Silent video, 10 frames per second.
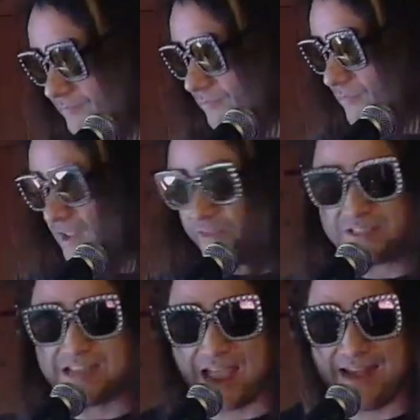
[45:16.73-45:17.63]
They're
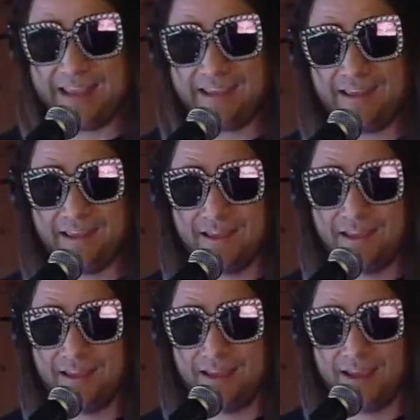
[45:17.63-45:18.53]
tiny,
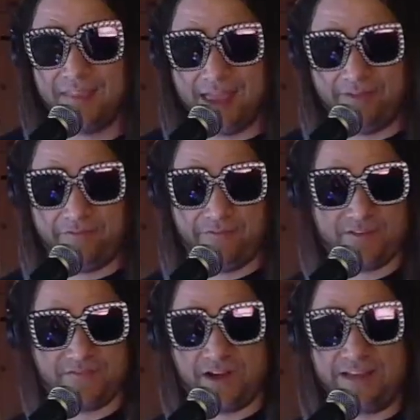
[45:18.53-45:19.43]
and they have
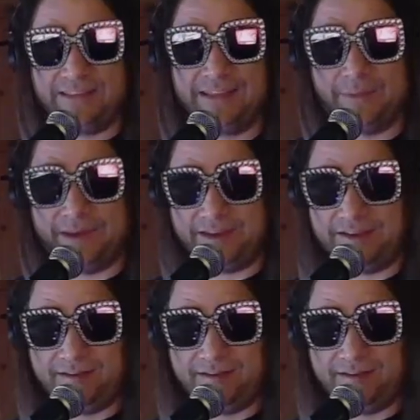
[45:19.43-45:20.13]
very limited